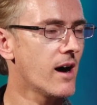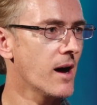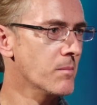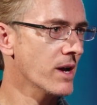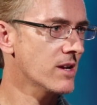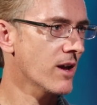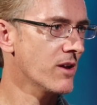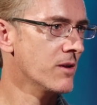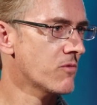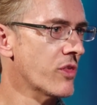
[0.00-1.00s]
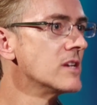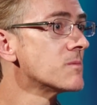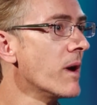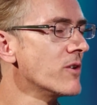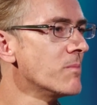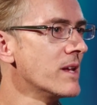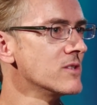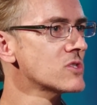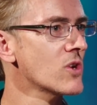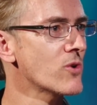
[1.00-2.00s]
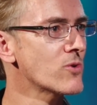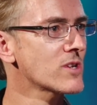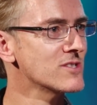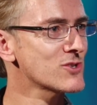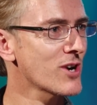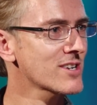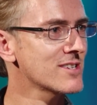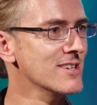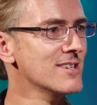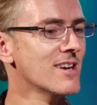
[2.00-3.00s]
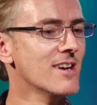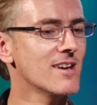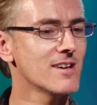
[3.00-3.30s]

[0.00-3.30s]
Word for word: I might have, things might have been so constructed